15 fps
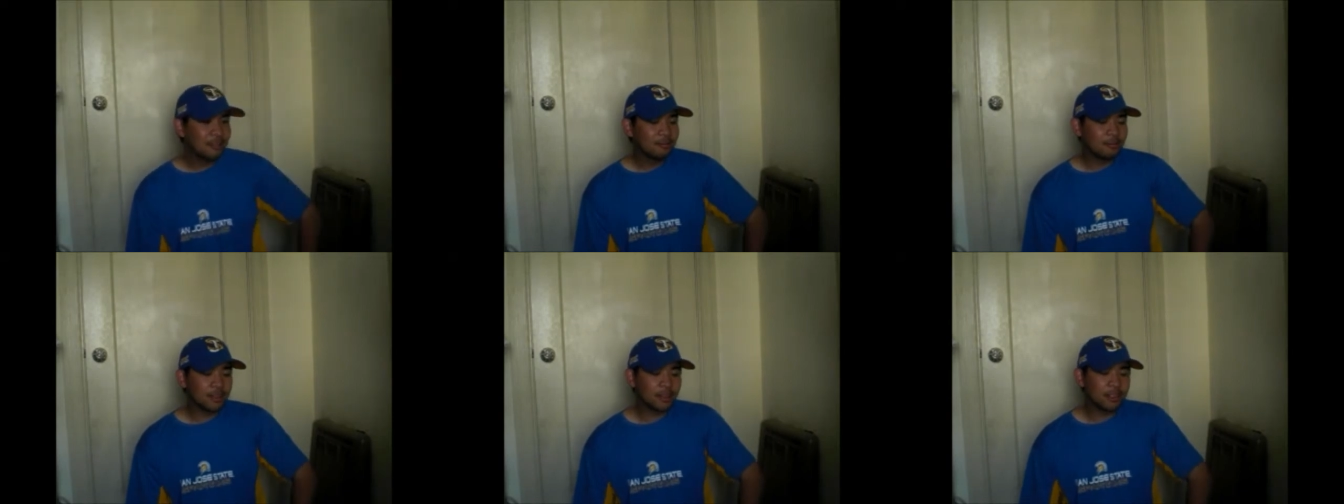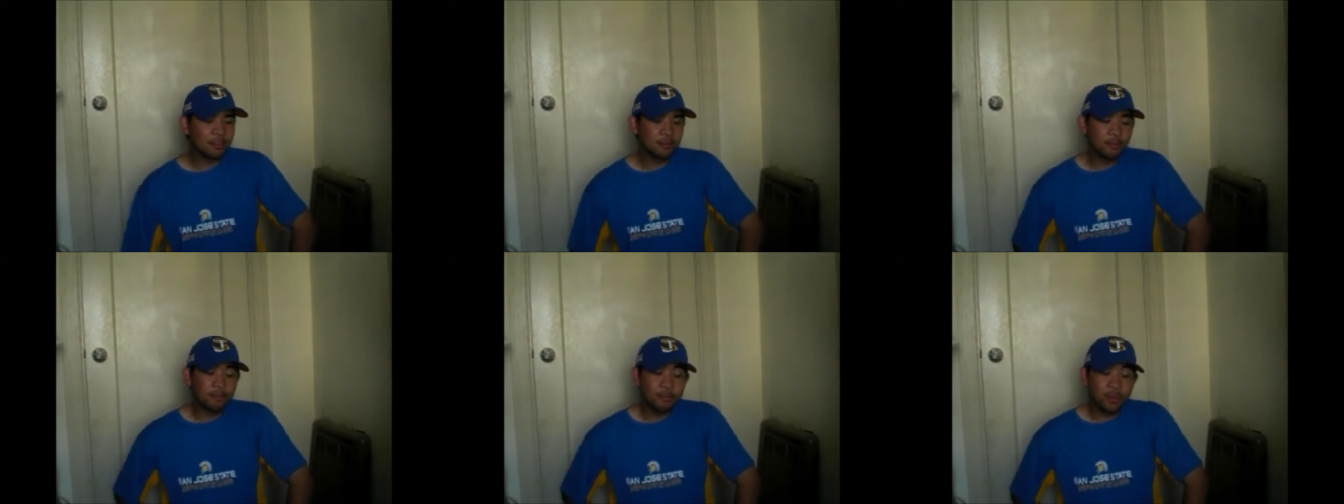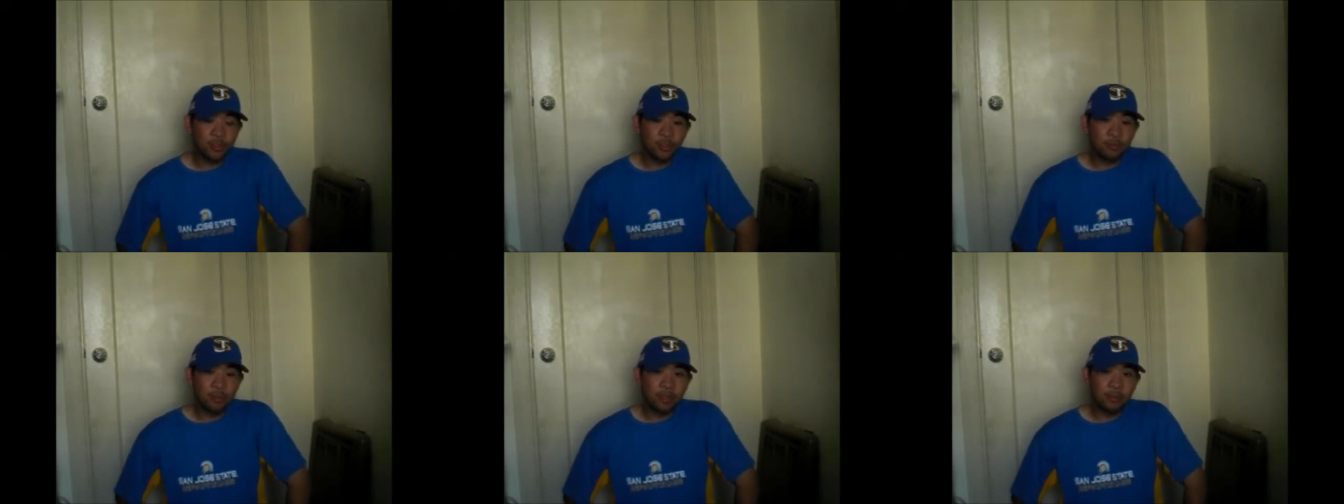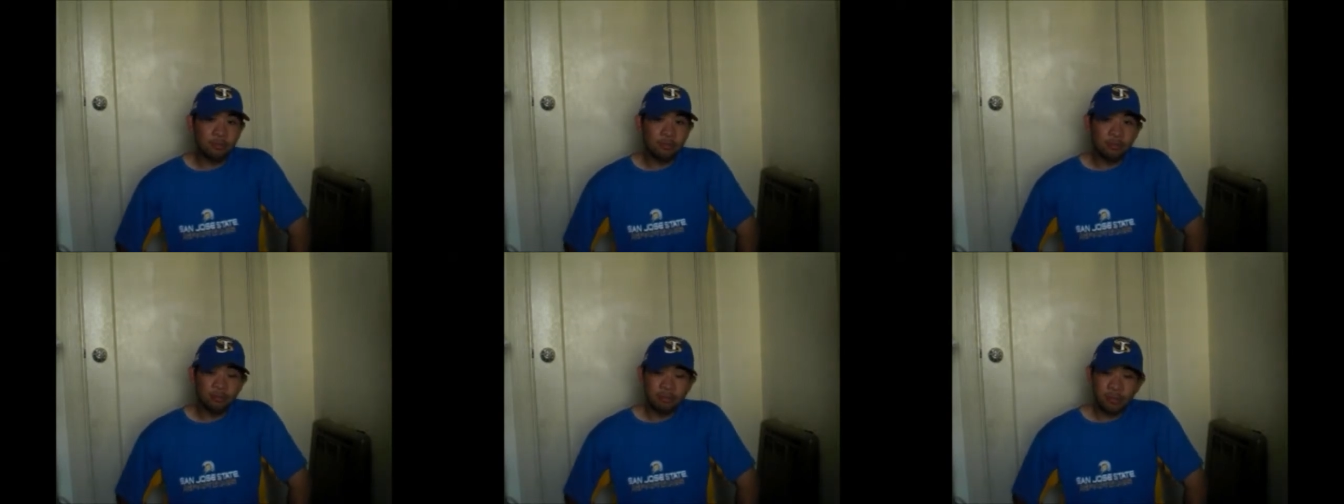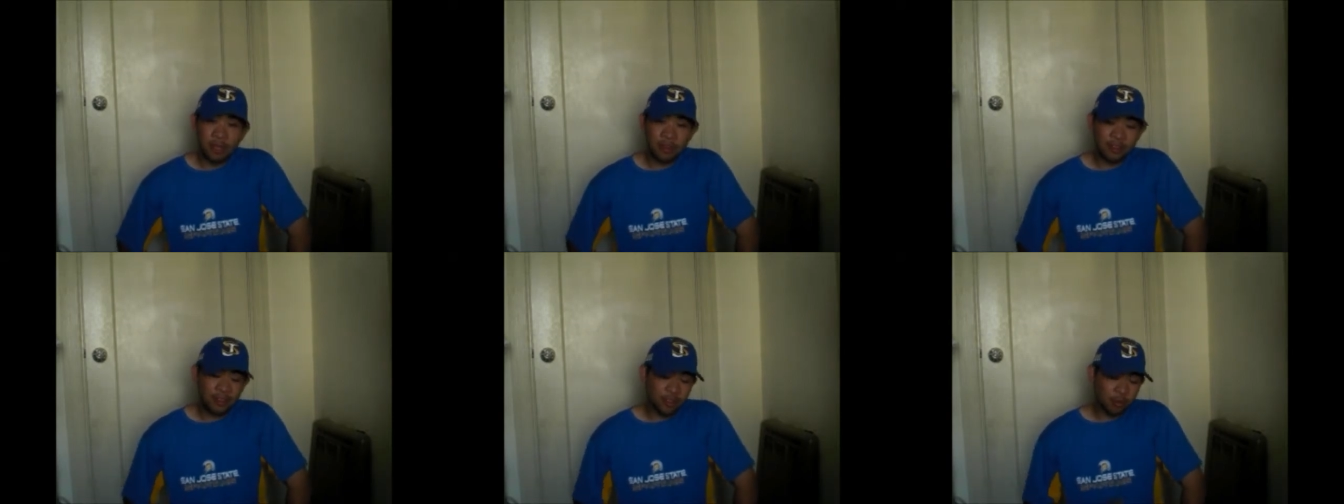but they'll should be
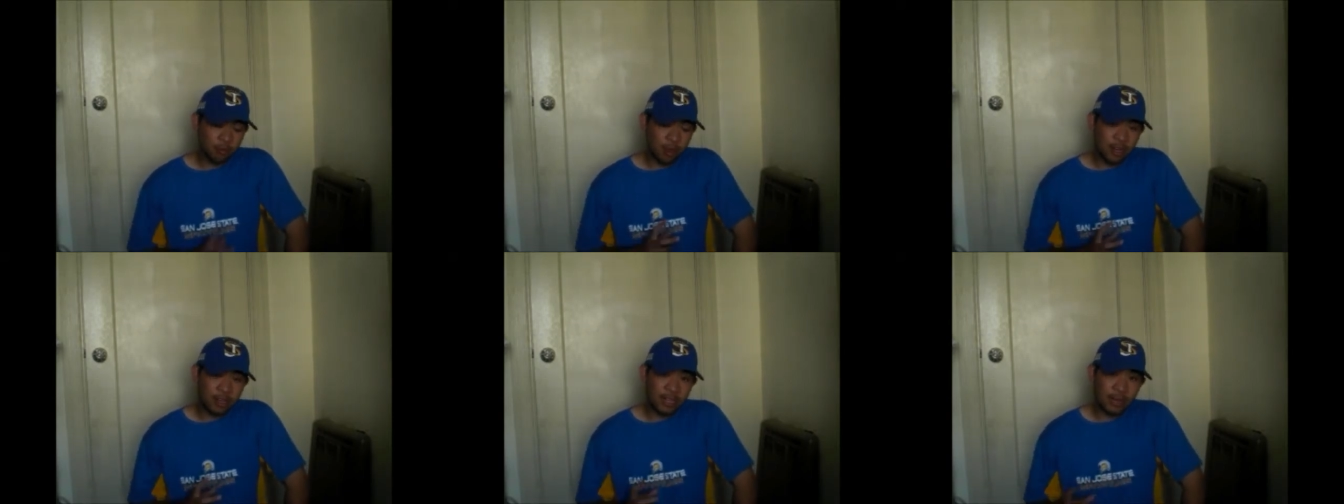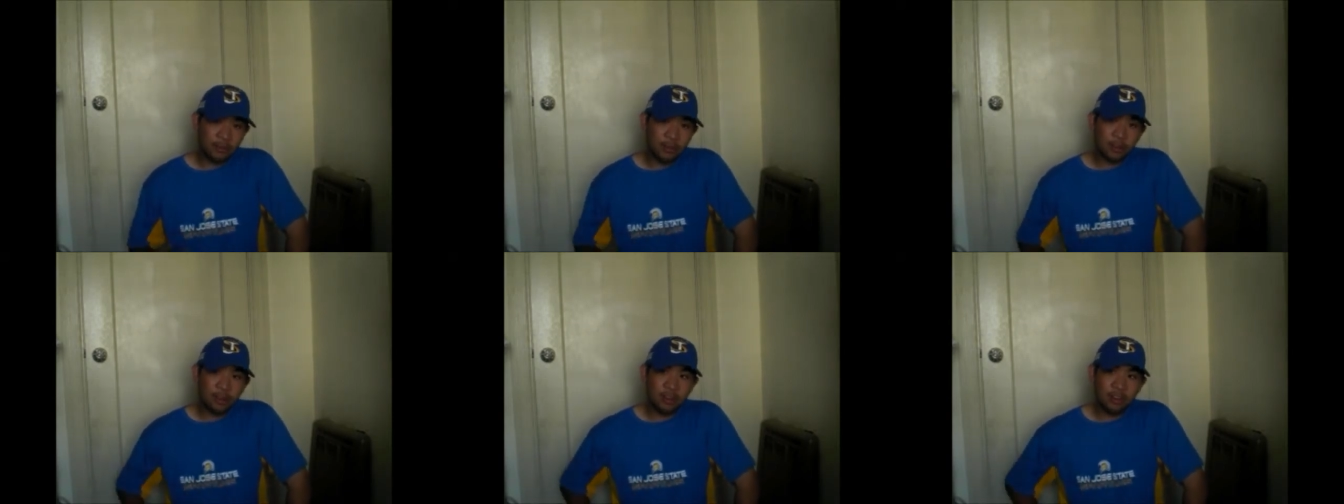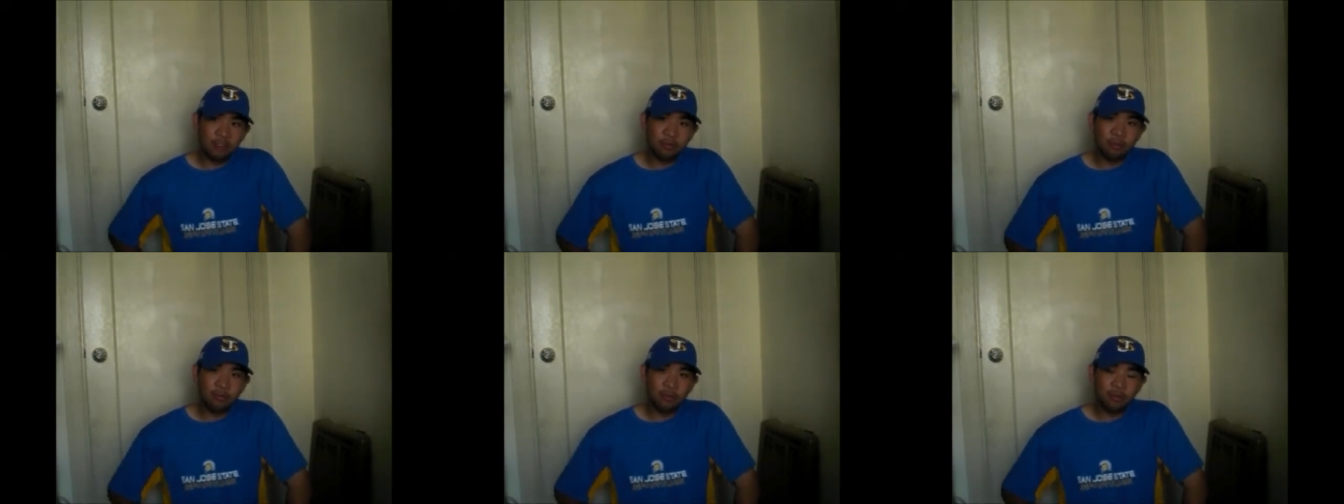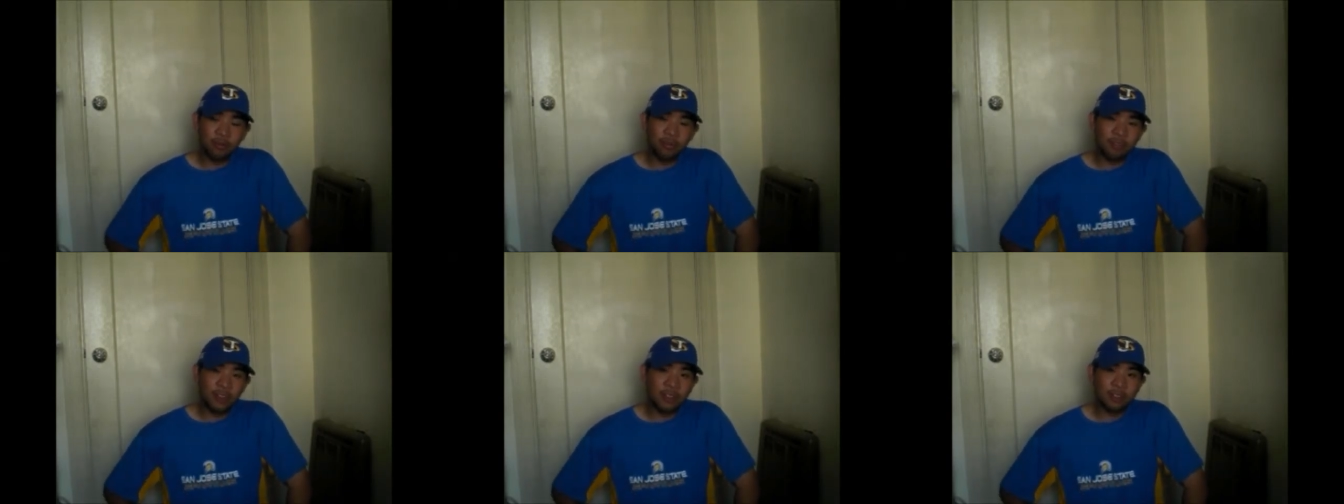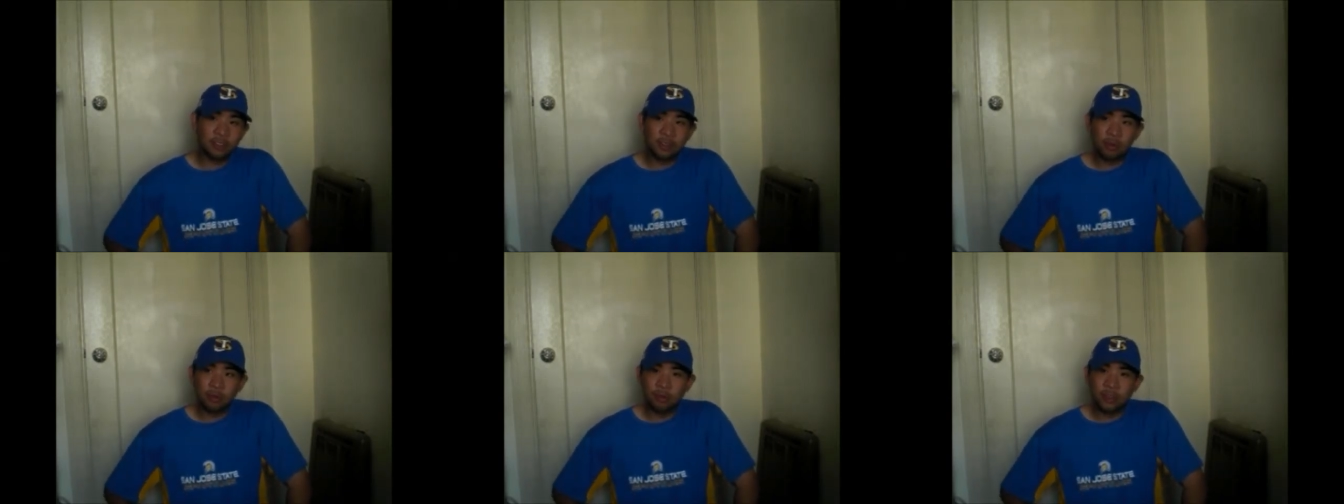at least the running game's going to need to improve at the
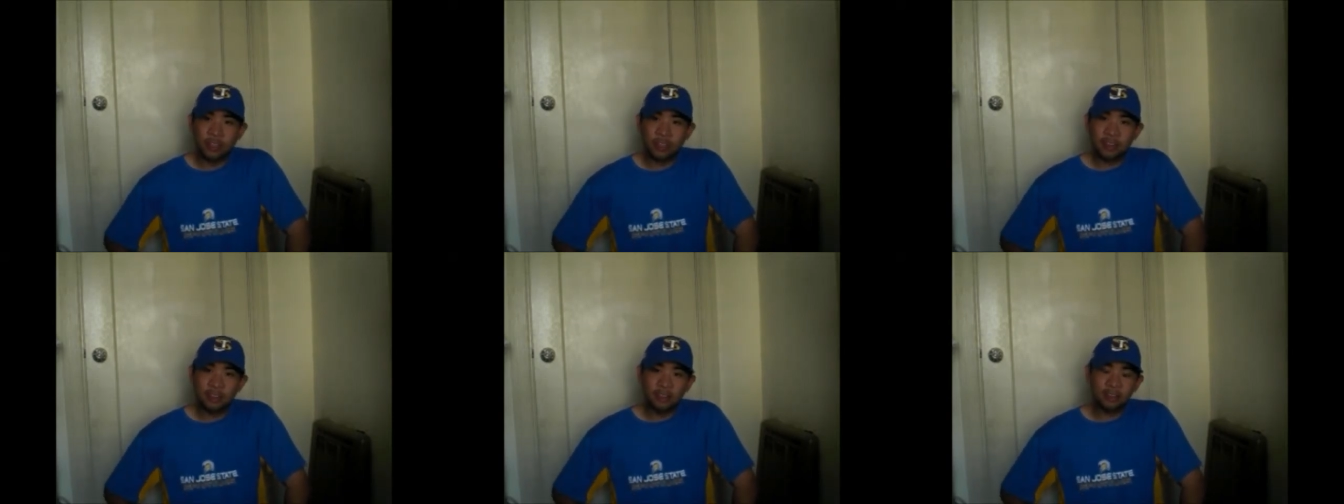goal line.